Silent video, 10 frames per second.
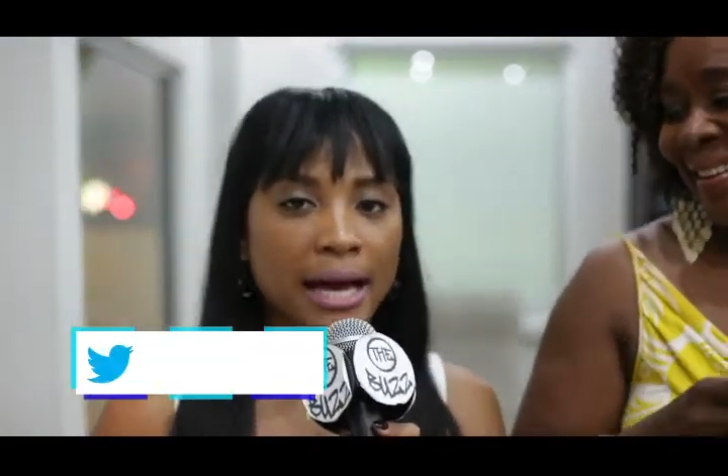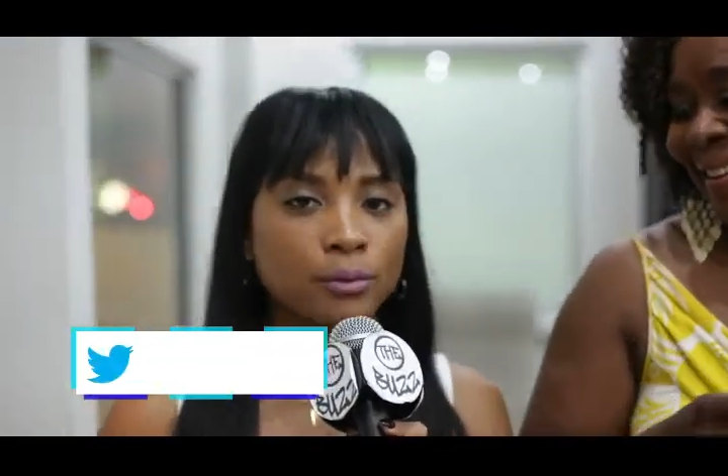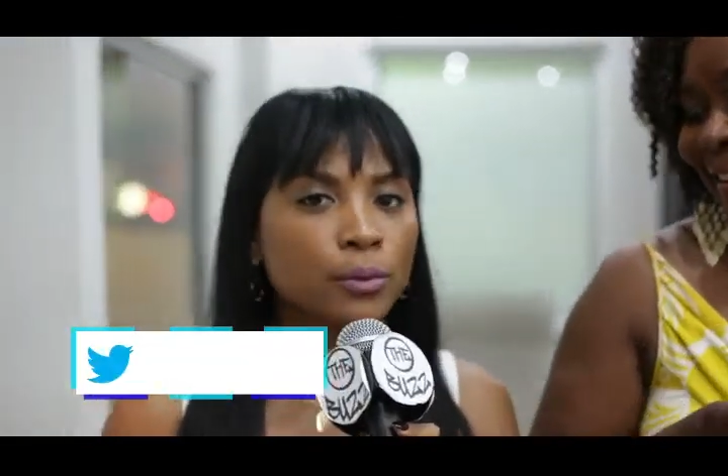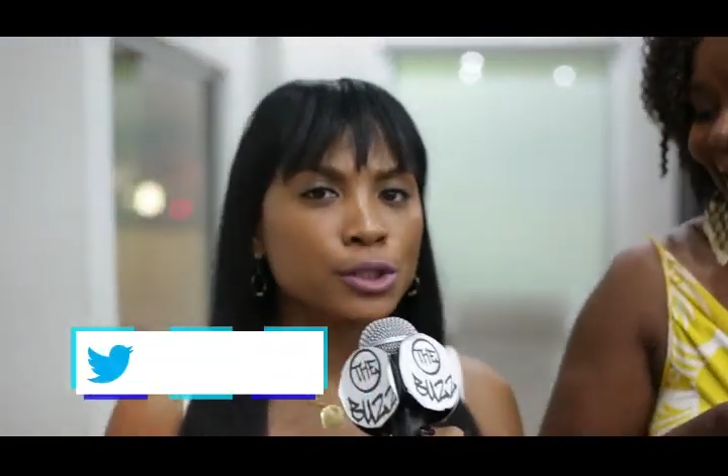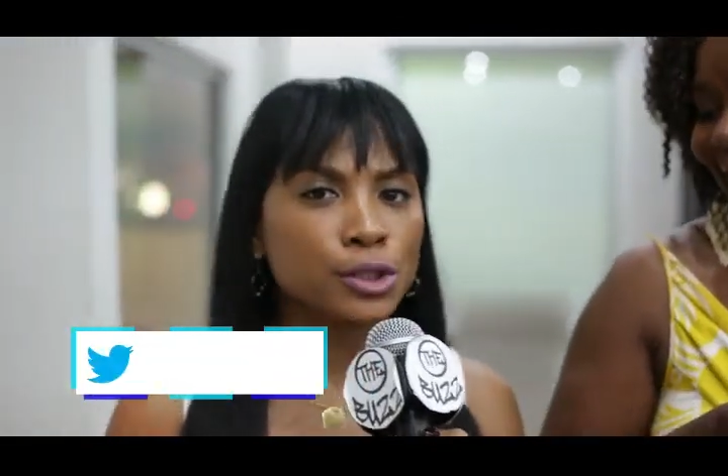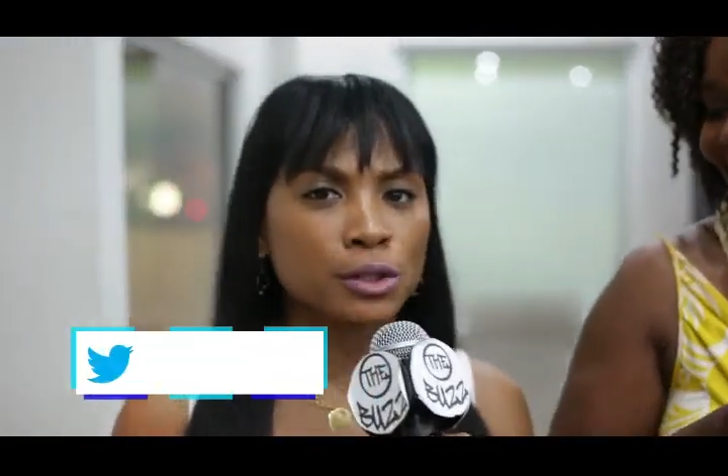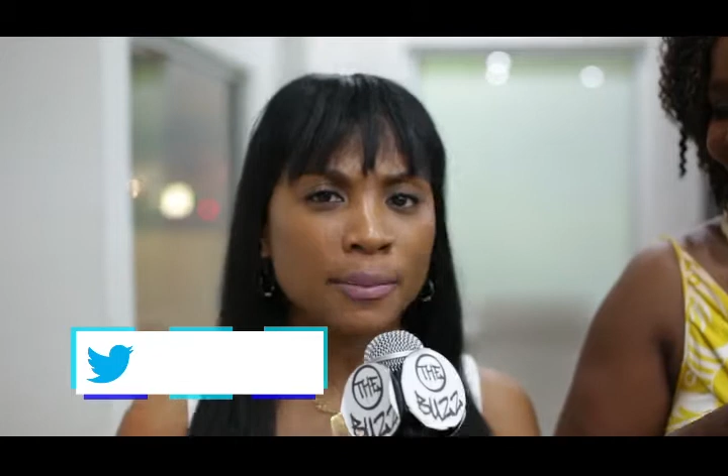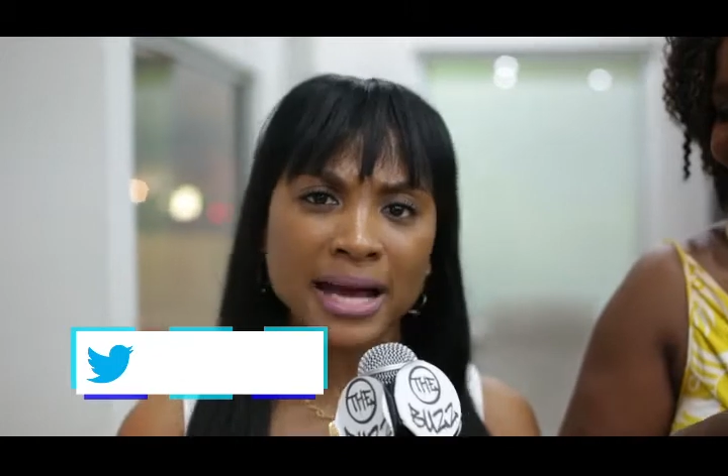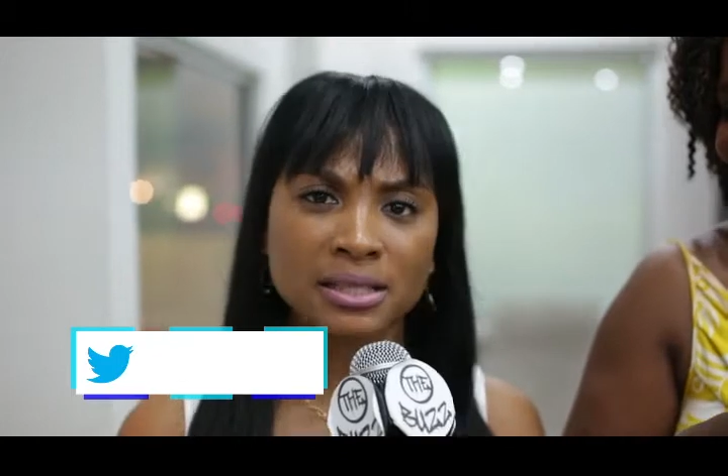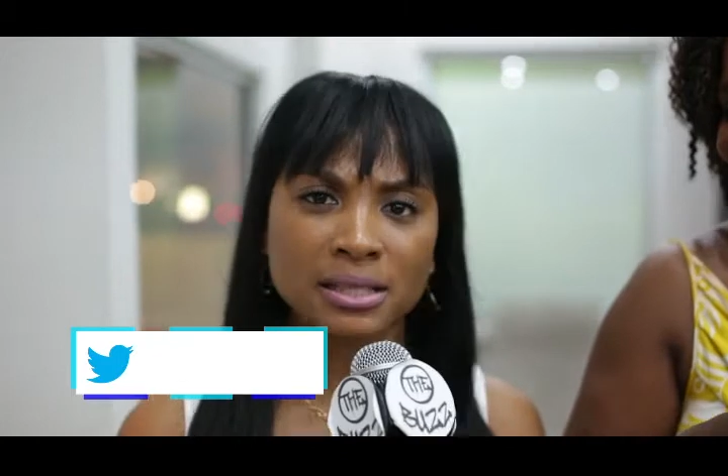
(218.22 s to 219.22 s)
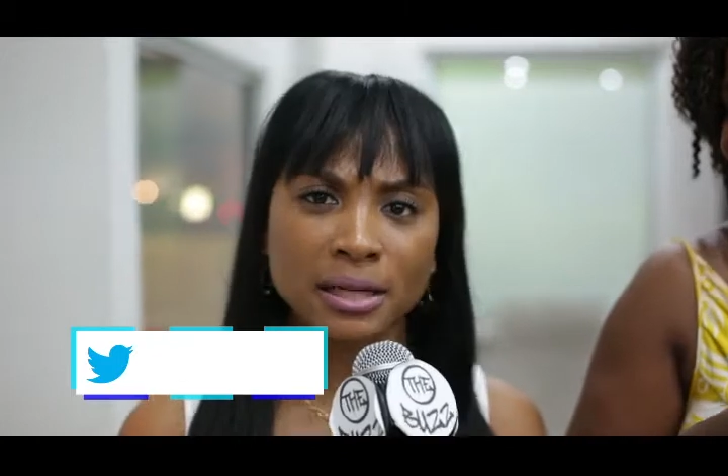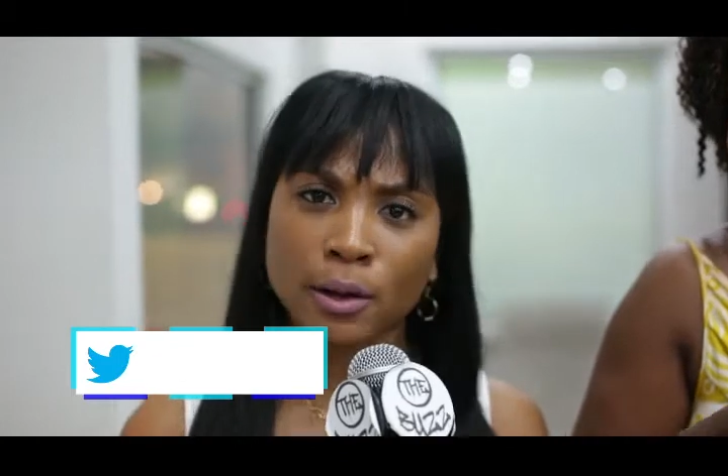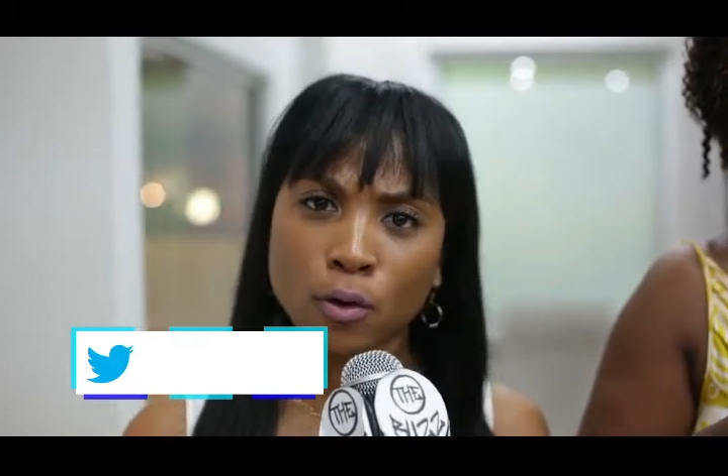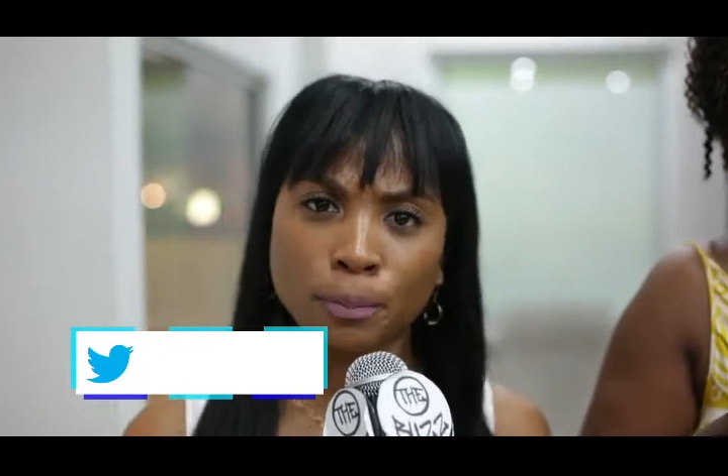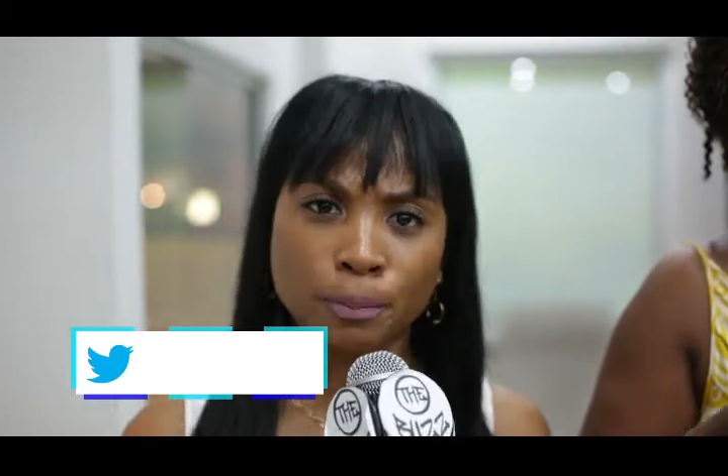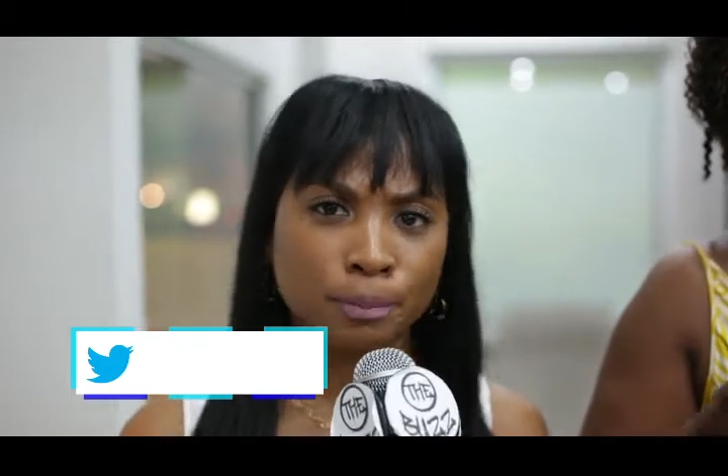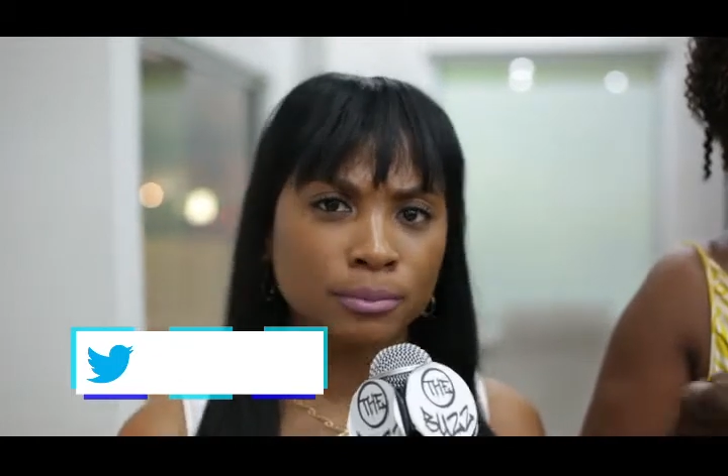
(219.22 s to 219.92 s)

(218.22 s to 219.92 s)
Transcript: And we wish you the best. And I hope